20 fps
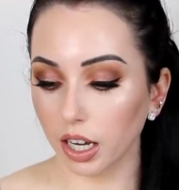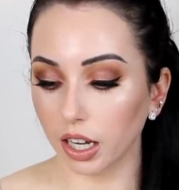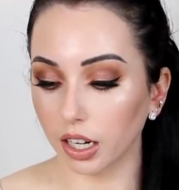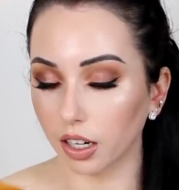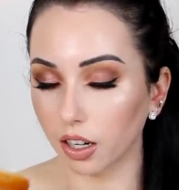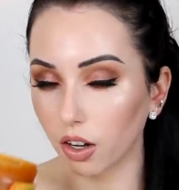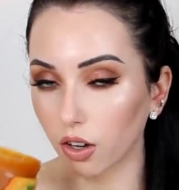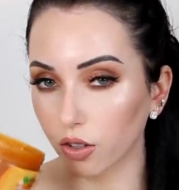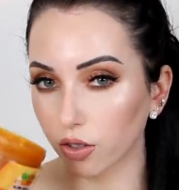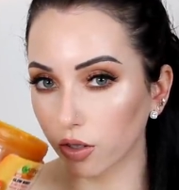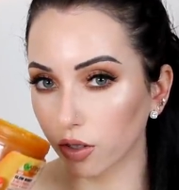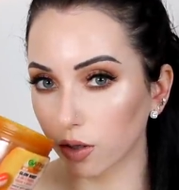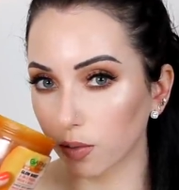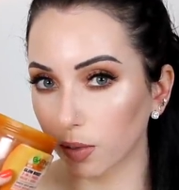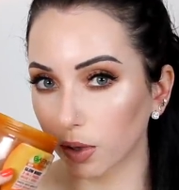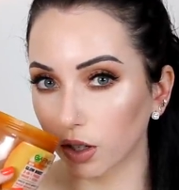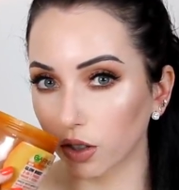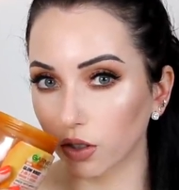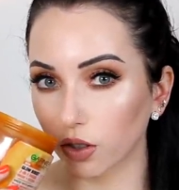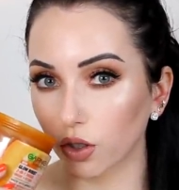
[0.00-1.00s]
and it also
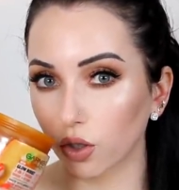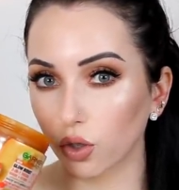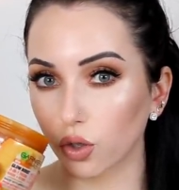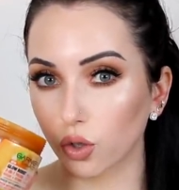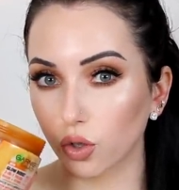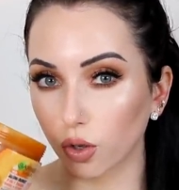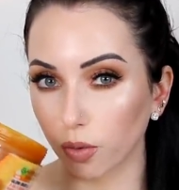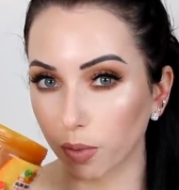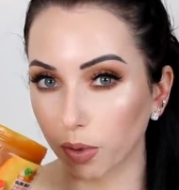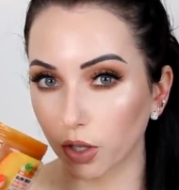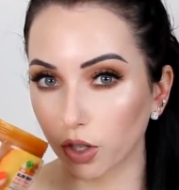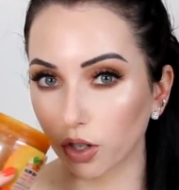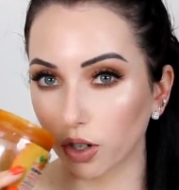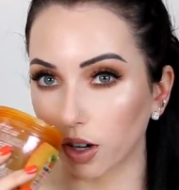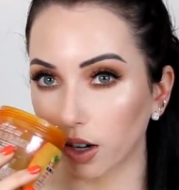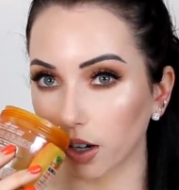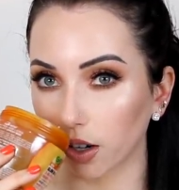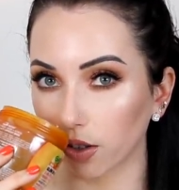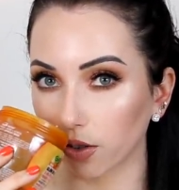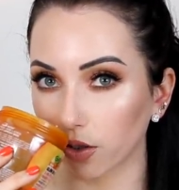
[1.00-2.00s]
smells super
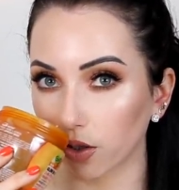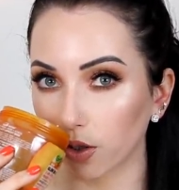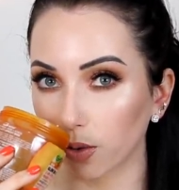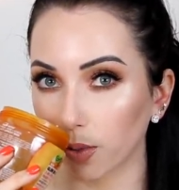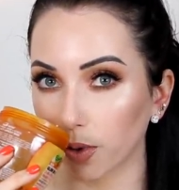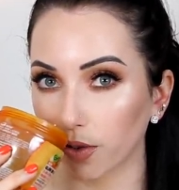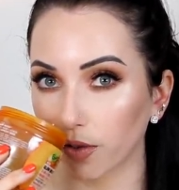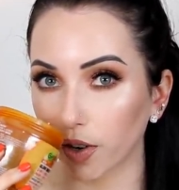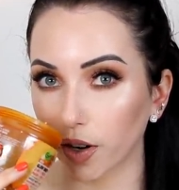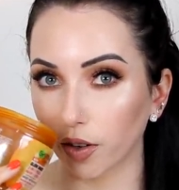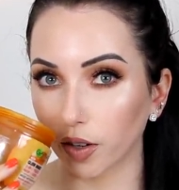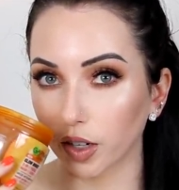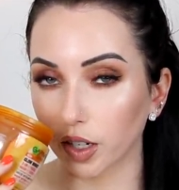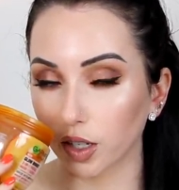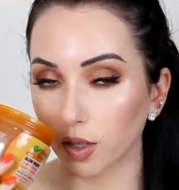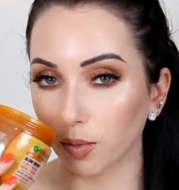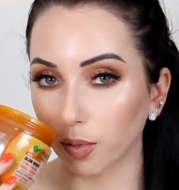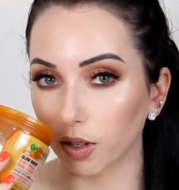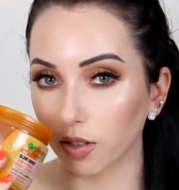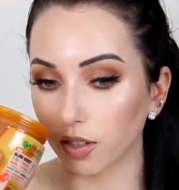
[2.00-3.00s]
strong, super
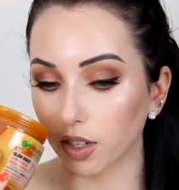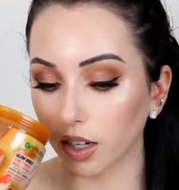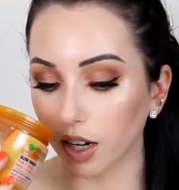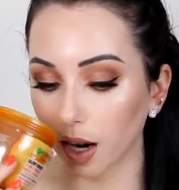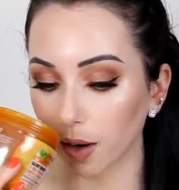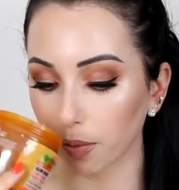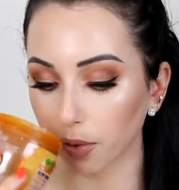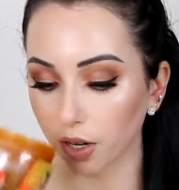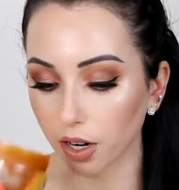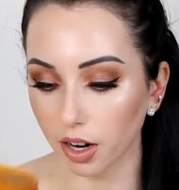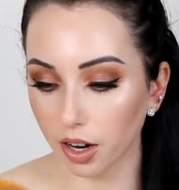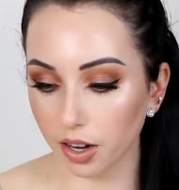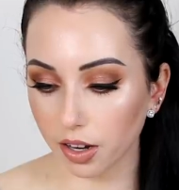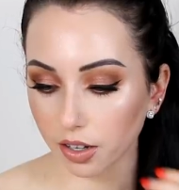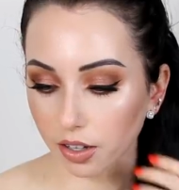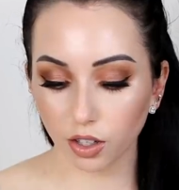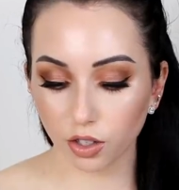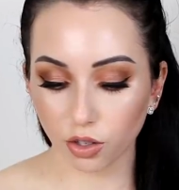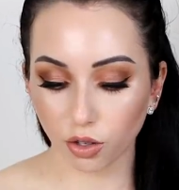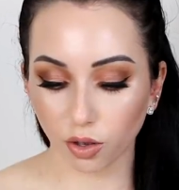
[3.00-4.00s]
fragrant, smells like apricot.
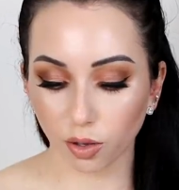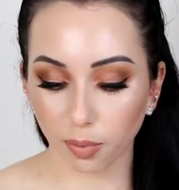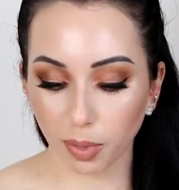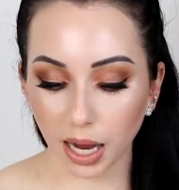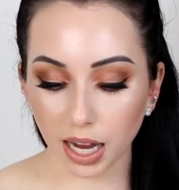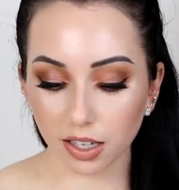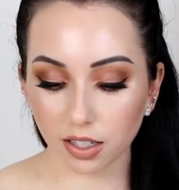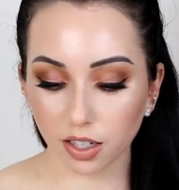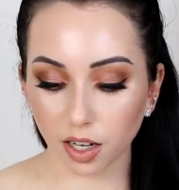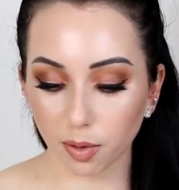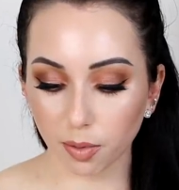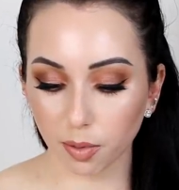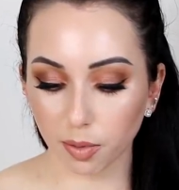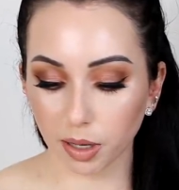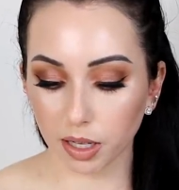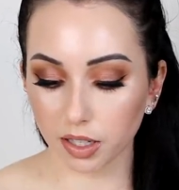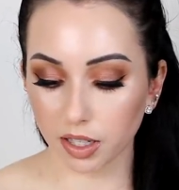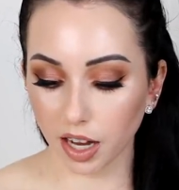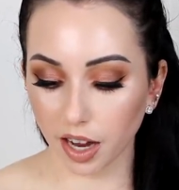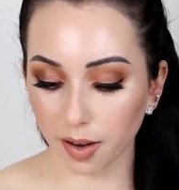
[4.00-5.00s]
So the past couple
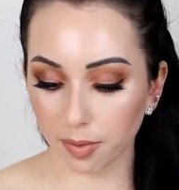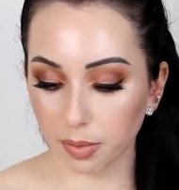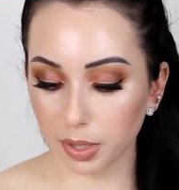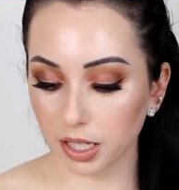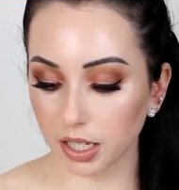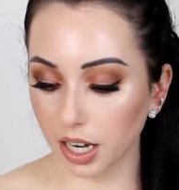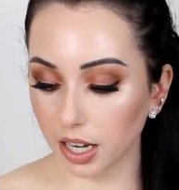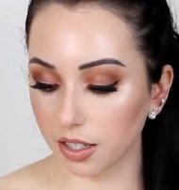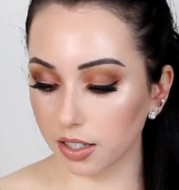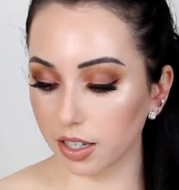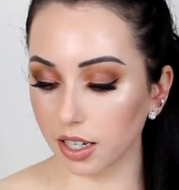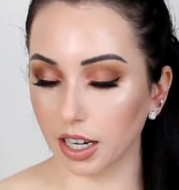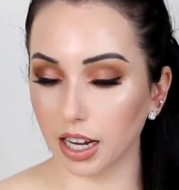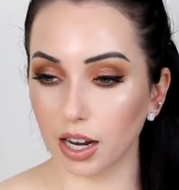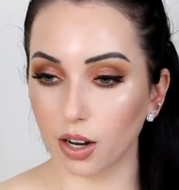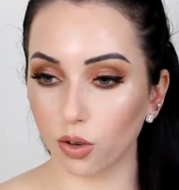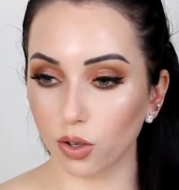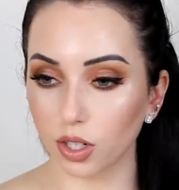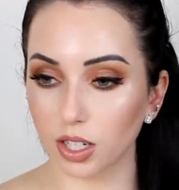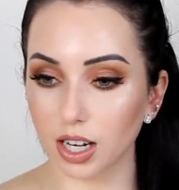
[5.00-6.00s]
months, I've been testing
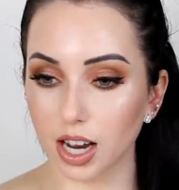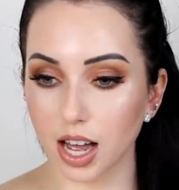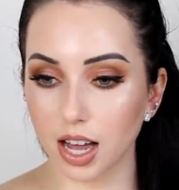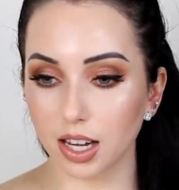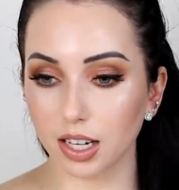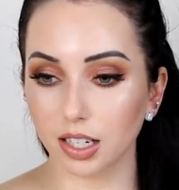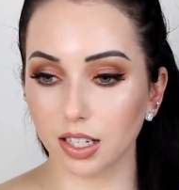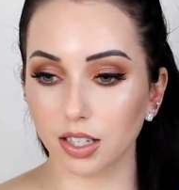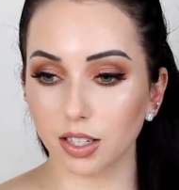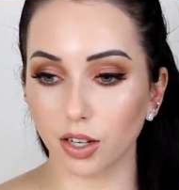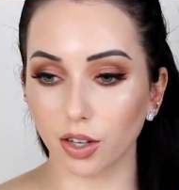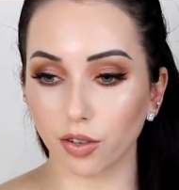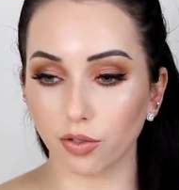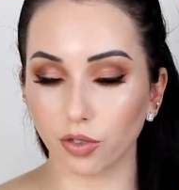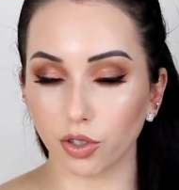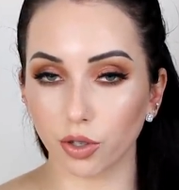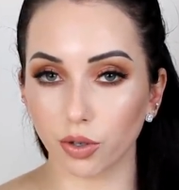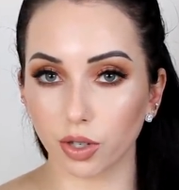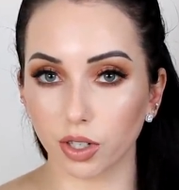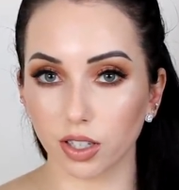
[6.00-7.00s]
out tons of
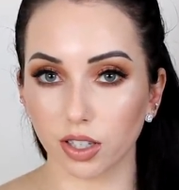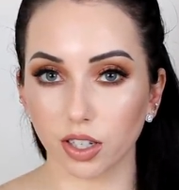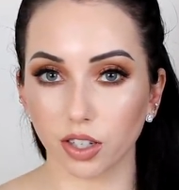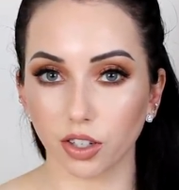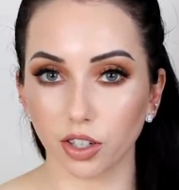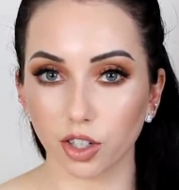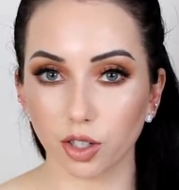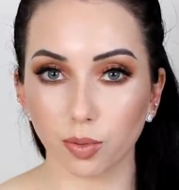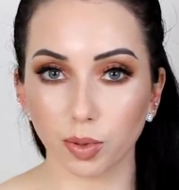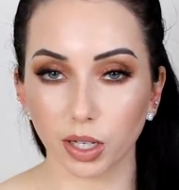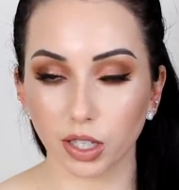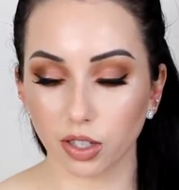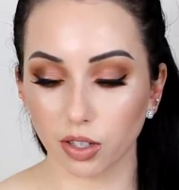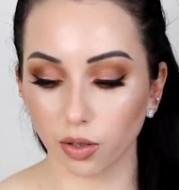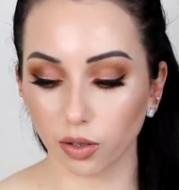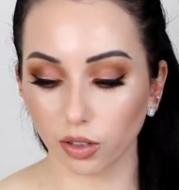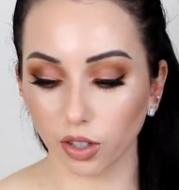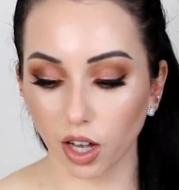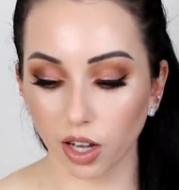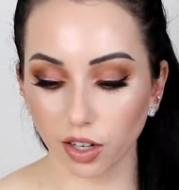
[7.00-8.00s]
new concealers because
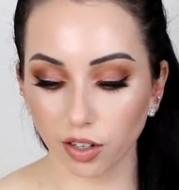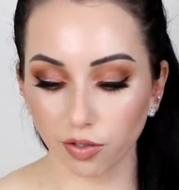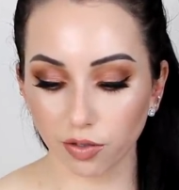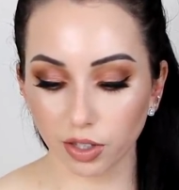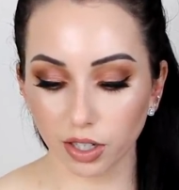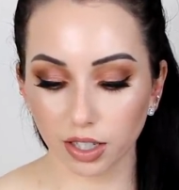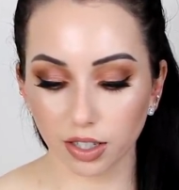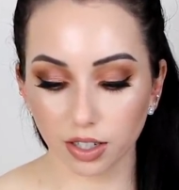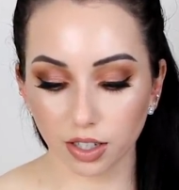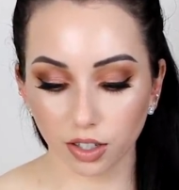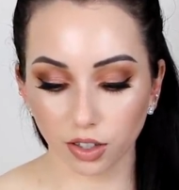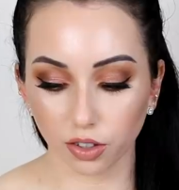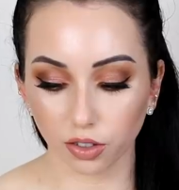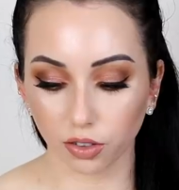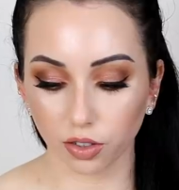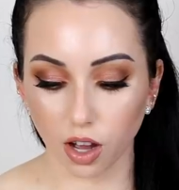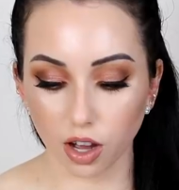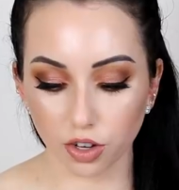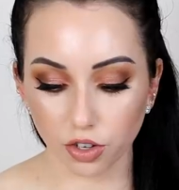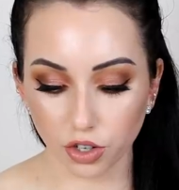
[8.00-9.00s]
there were a lot of concealer
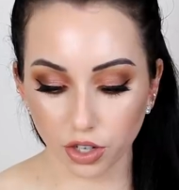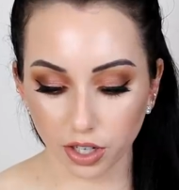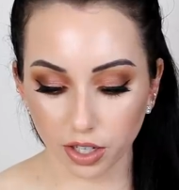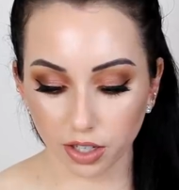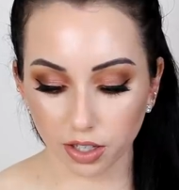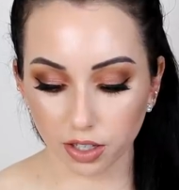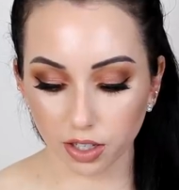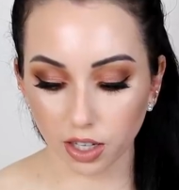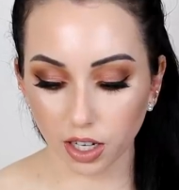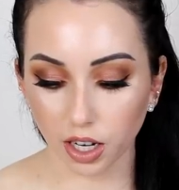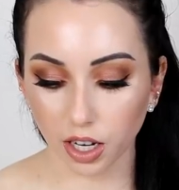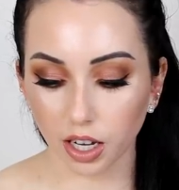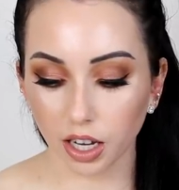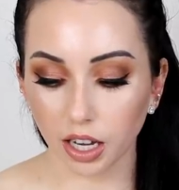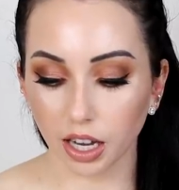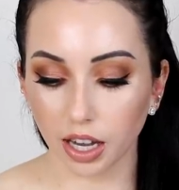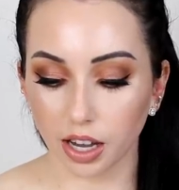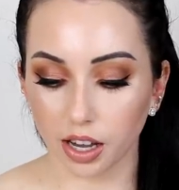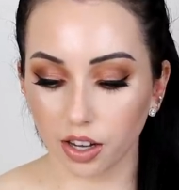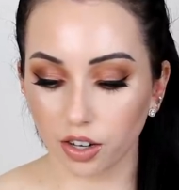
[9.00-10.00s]
launches
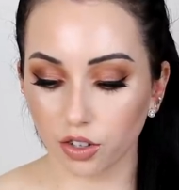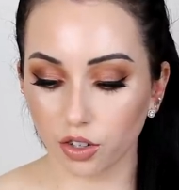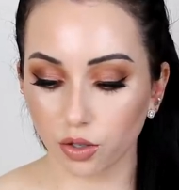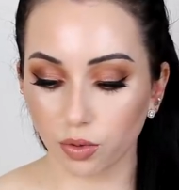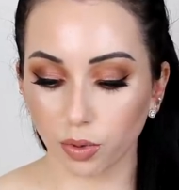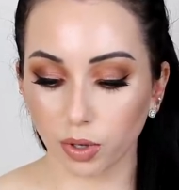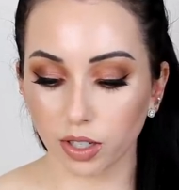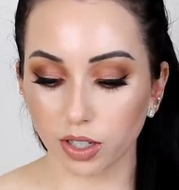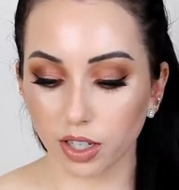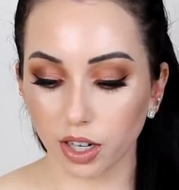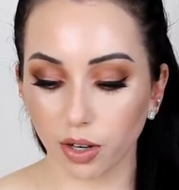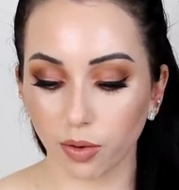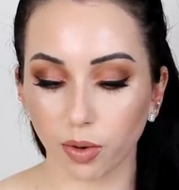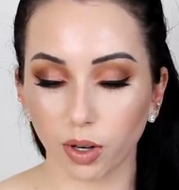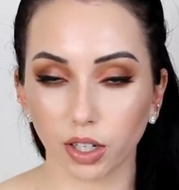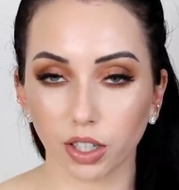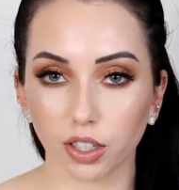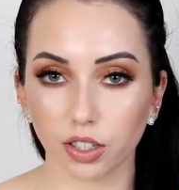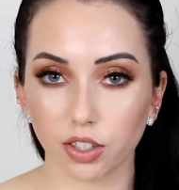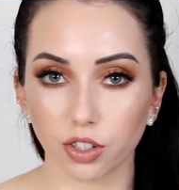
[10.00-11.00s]
and just ones that I
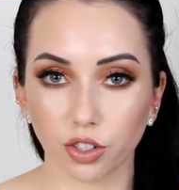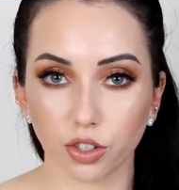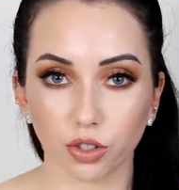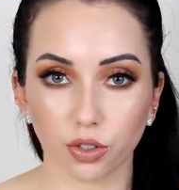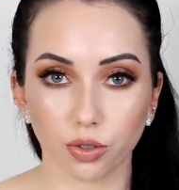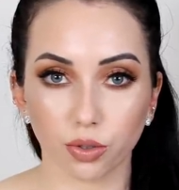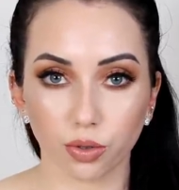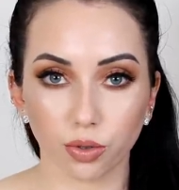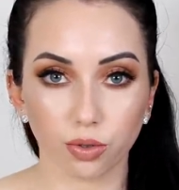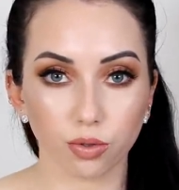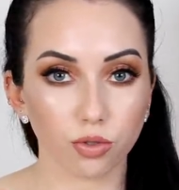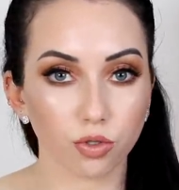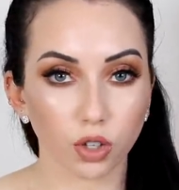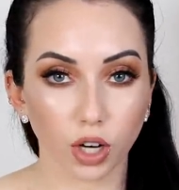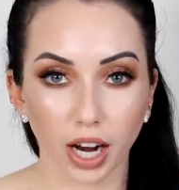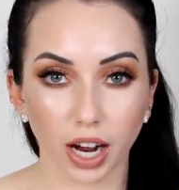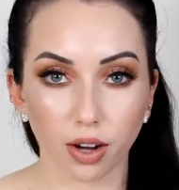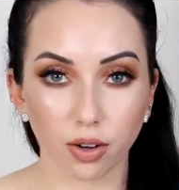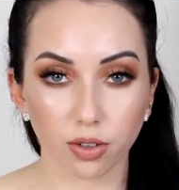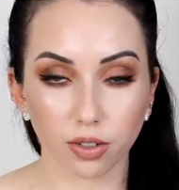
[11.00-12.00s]
wanted to
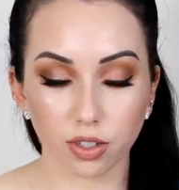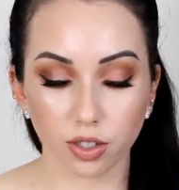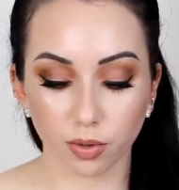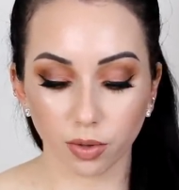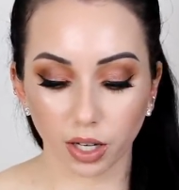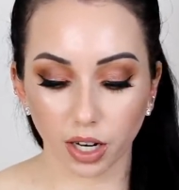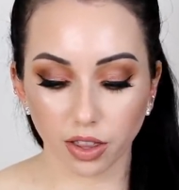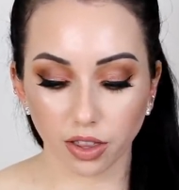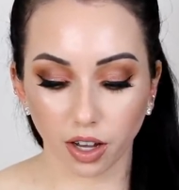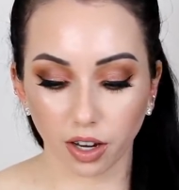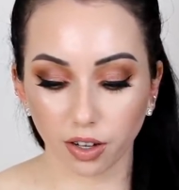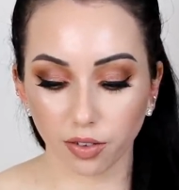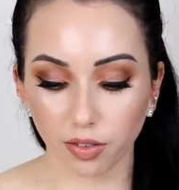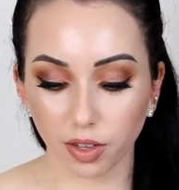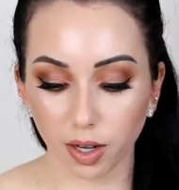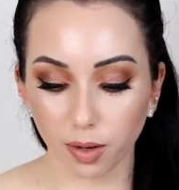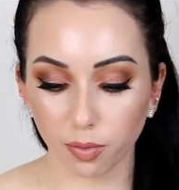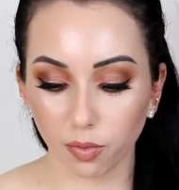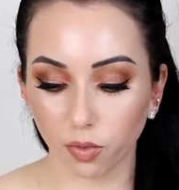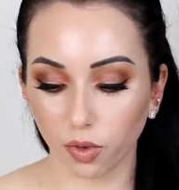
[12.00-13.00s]
try out and see what I thought of
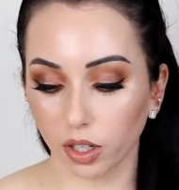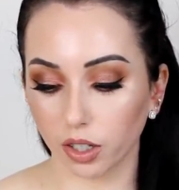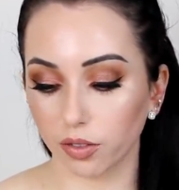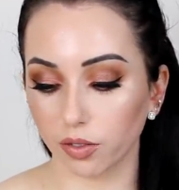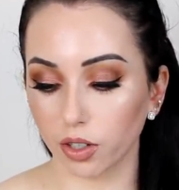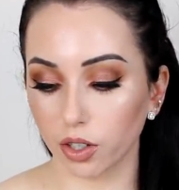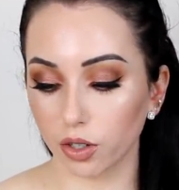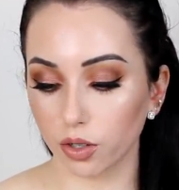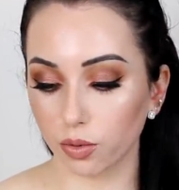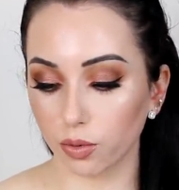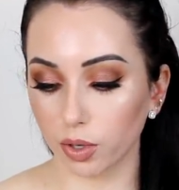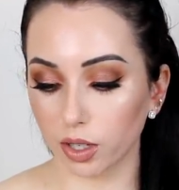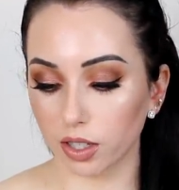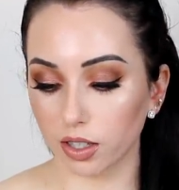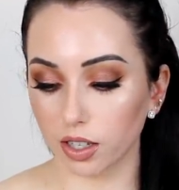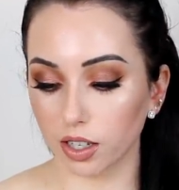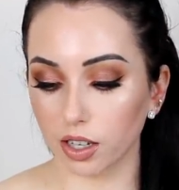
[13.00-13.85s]
them. One of those was